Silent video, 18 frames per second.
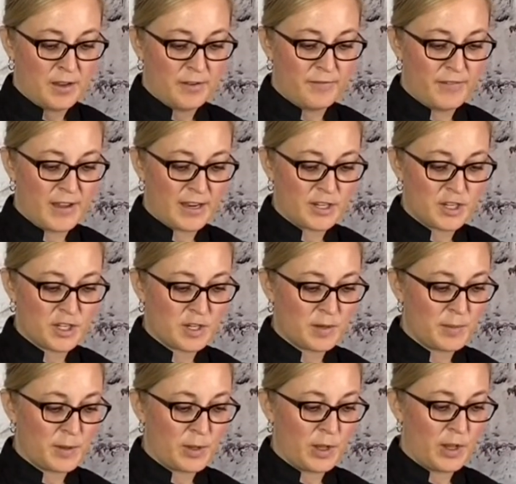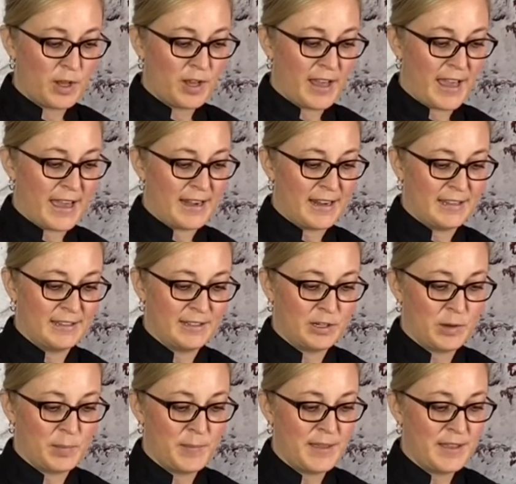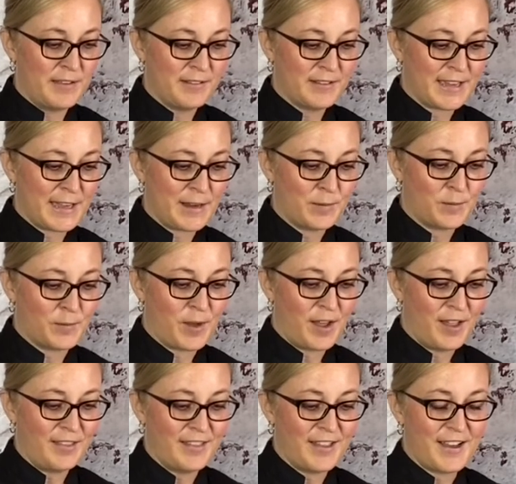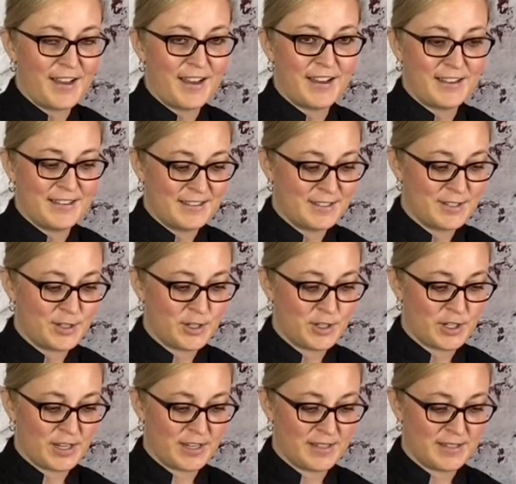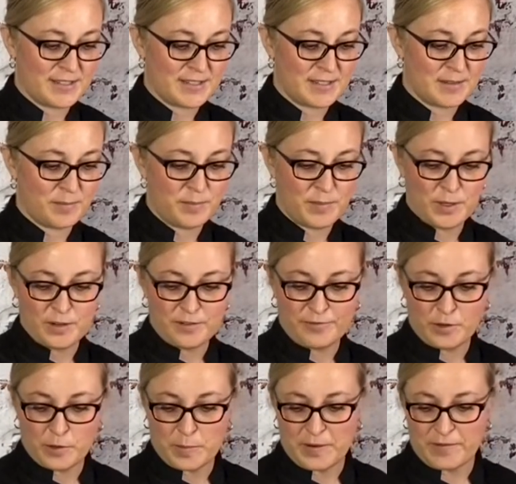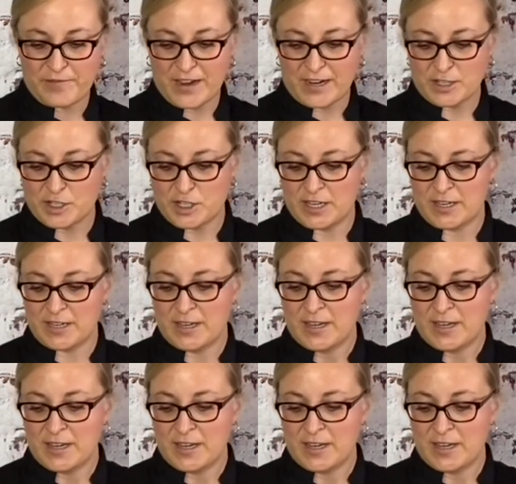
vegetable and a little milk, and voila, just beautiful perfection.